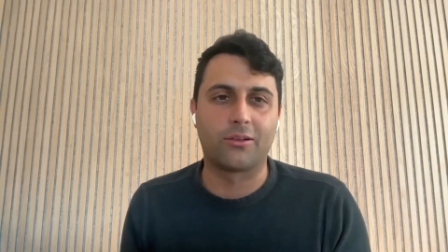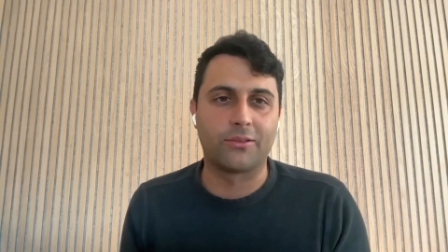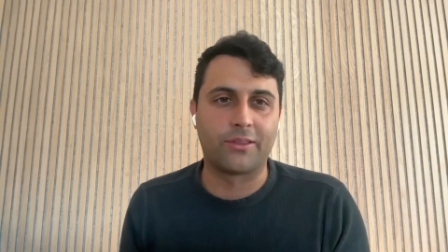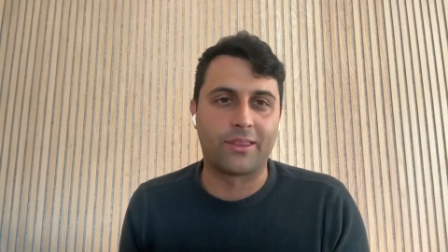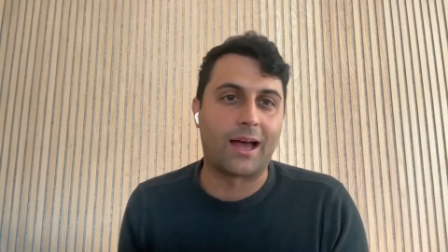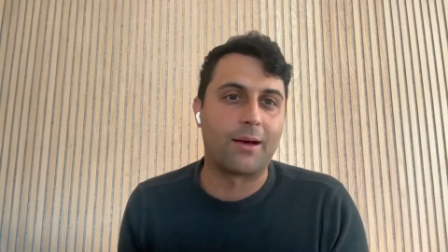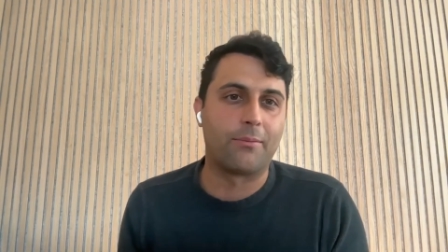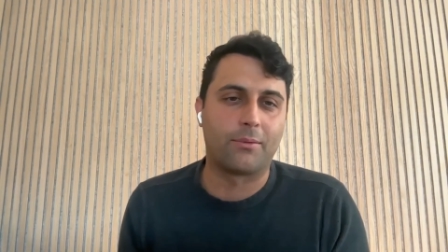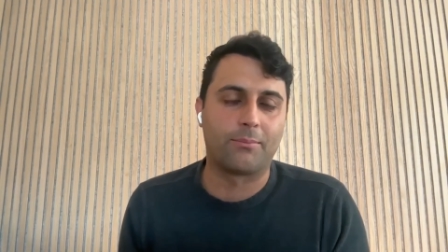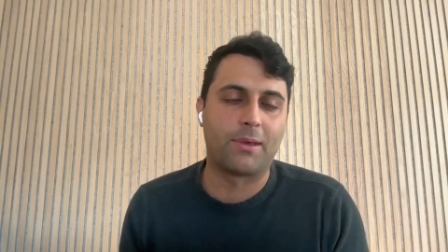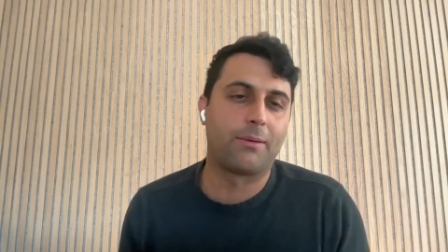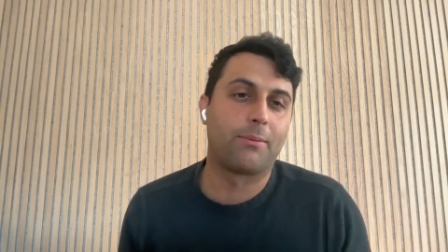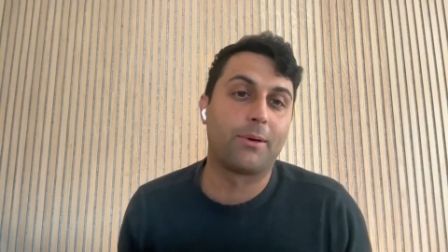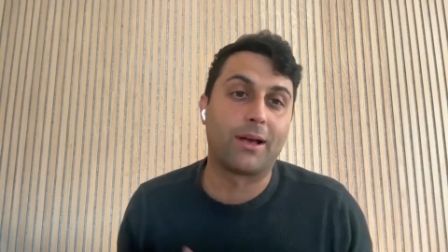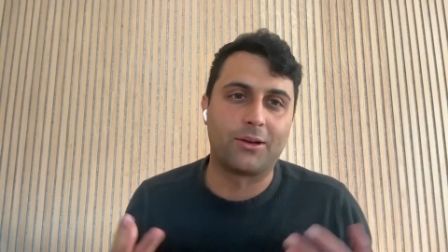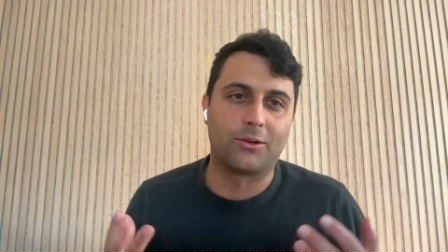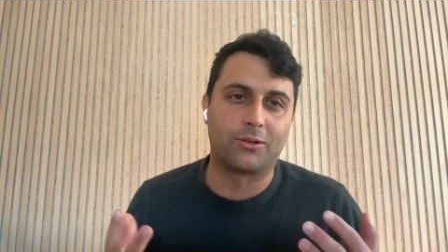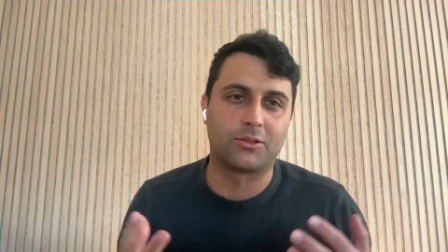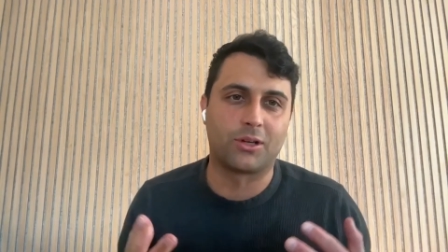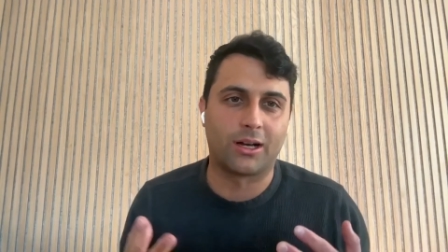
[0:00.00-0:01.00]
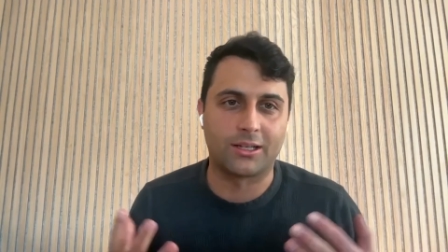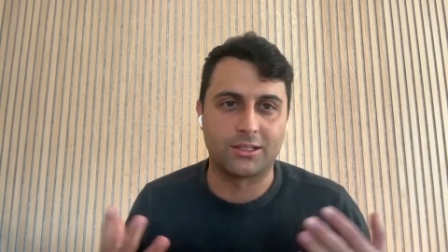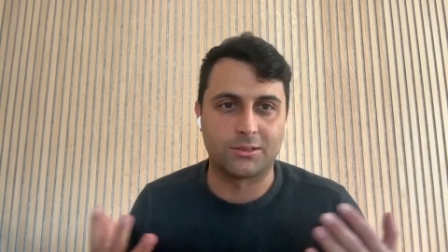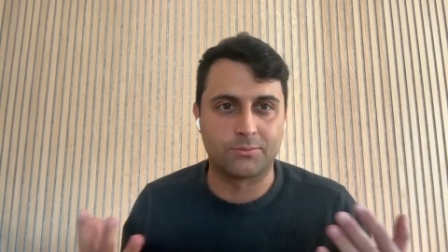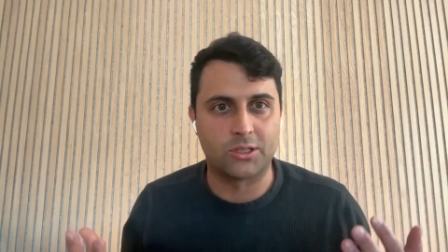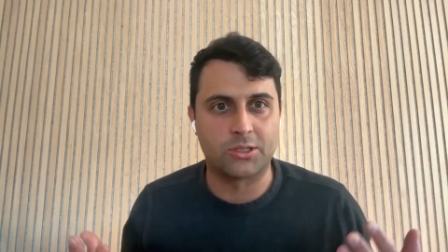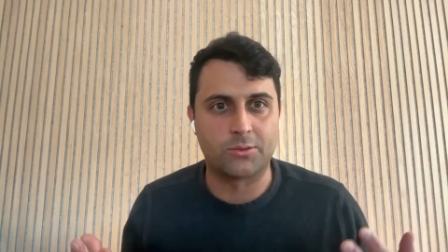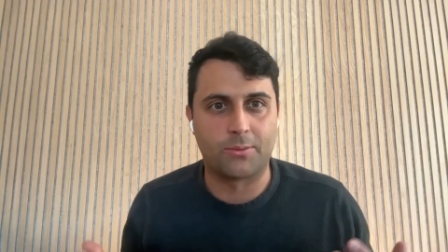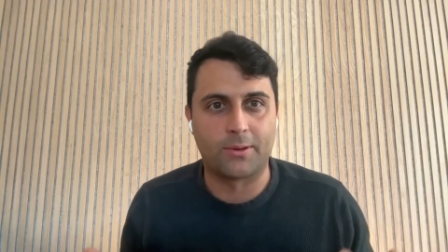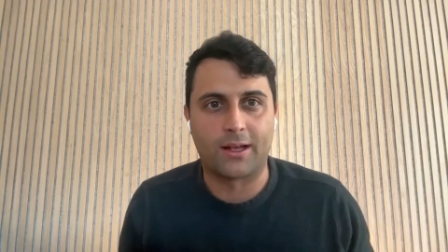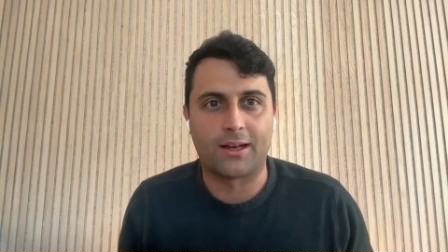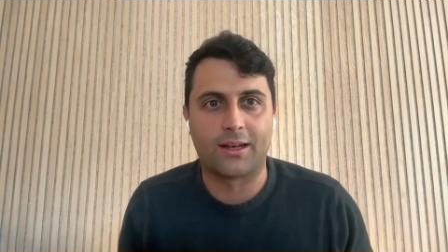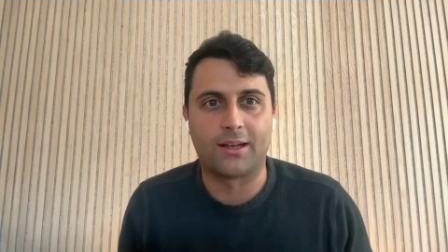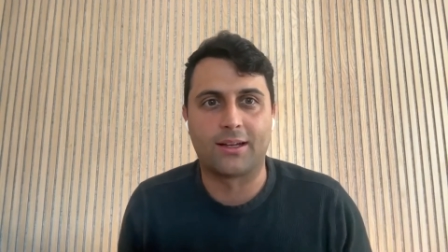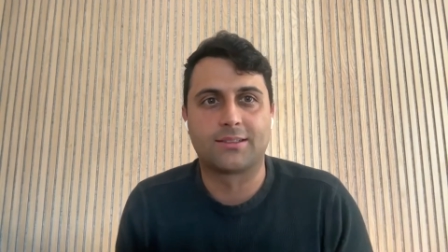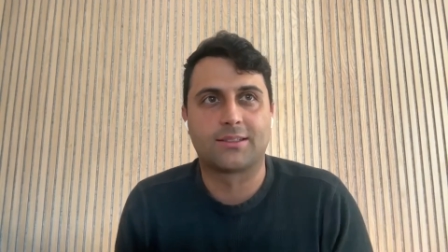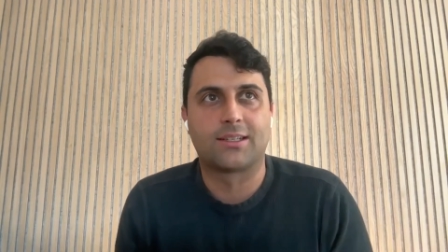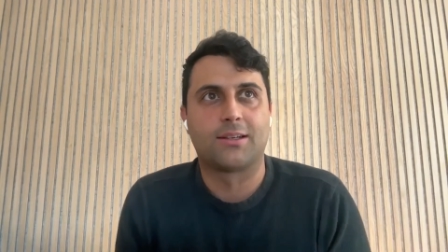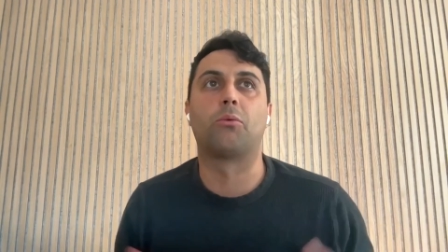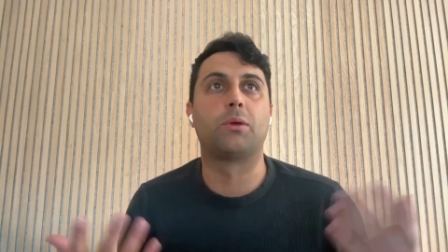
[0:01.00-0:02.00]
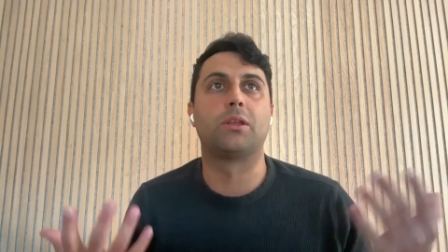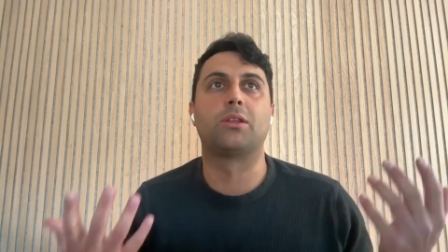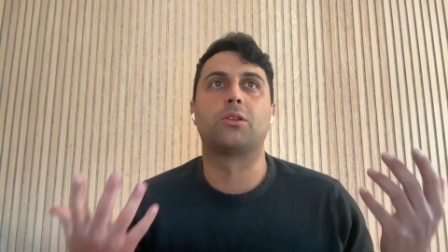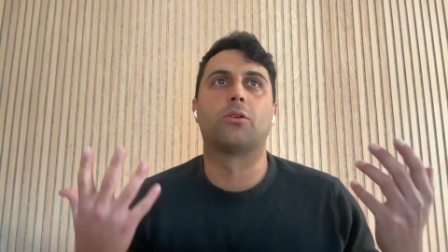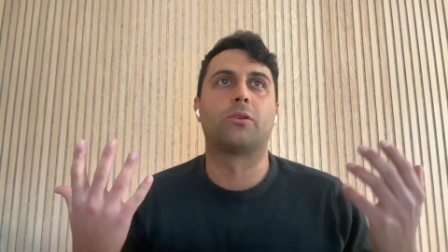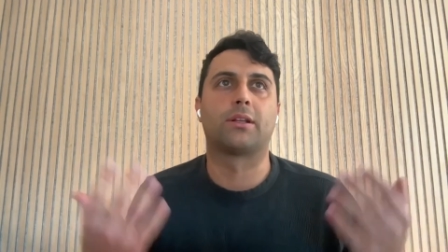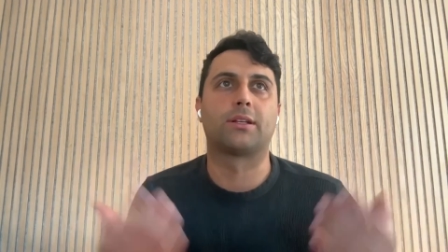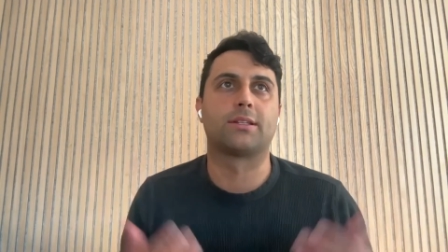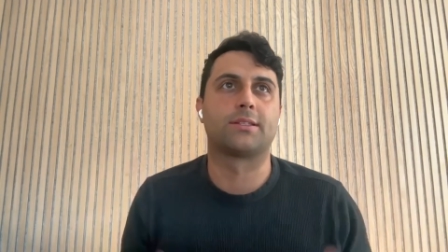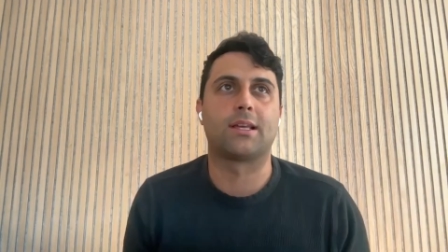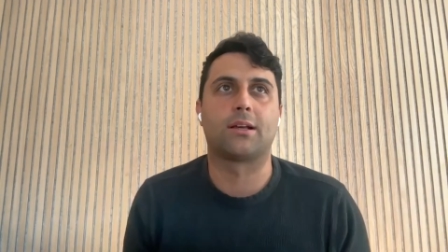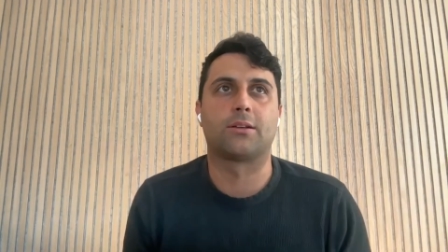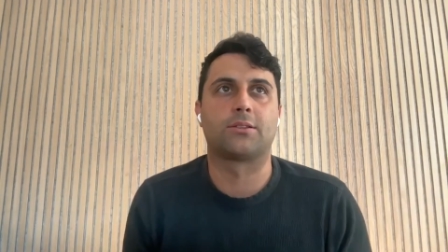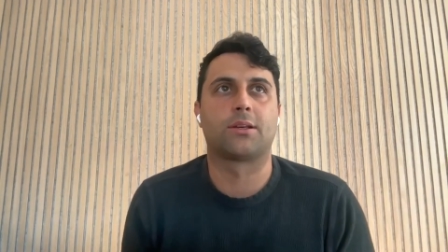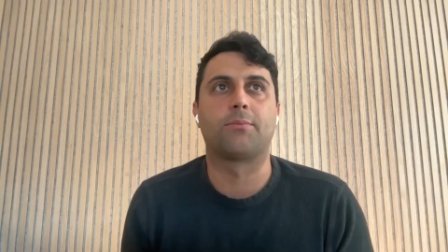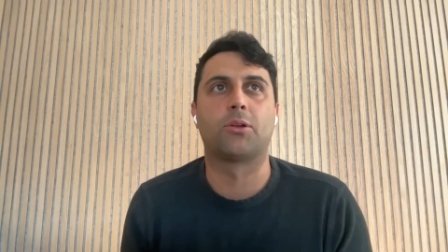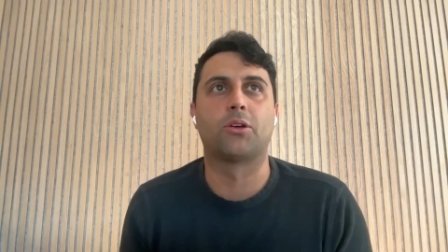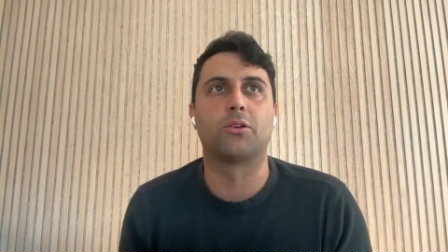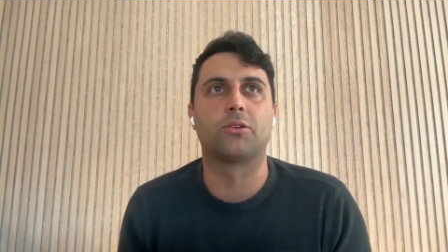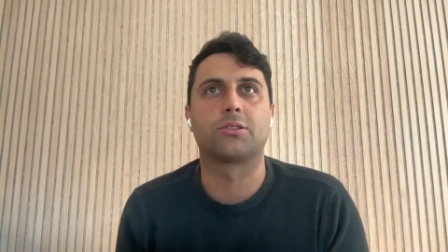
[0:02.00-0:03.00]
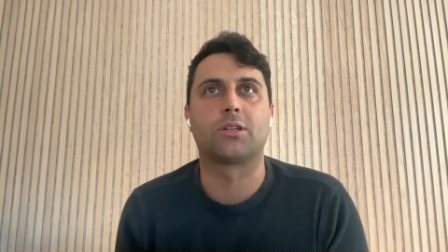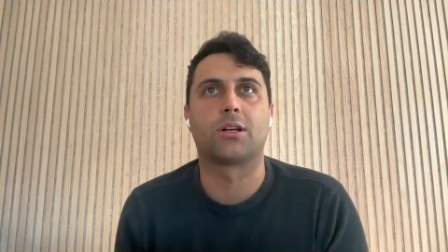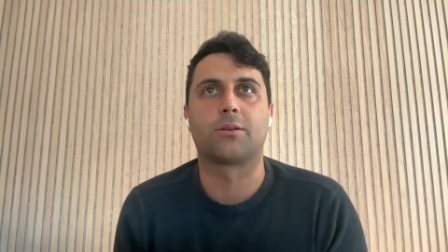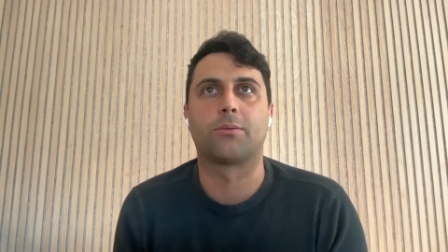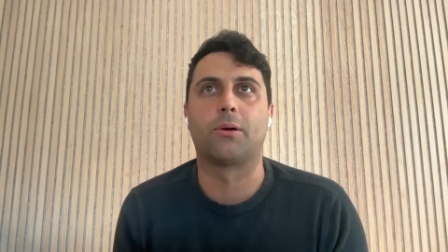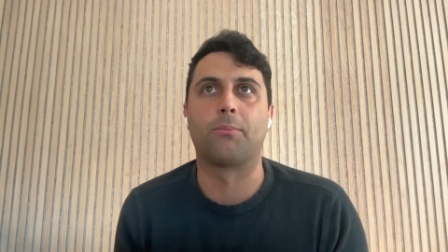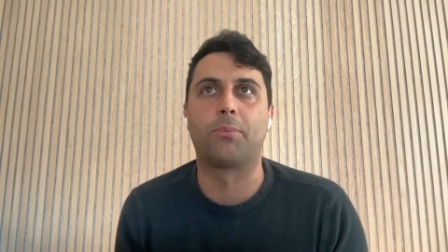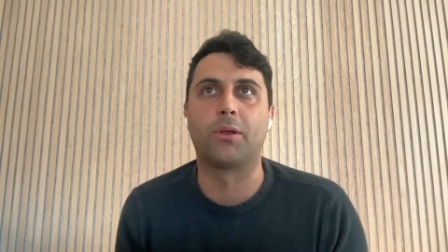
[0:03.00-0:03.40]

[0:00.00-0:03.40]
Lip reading: as much about it as we don't as subnet owners talk about.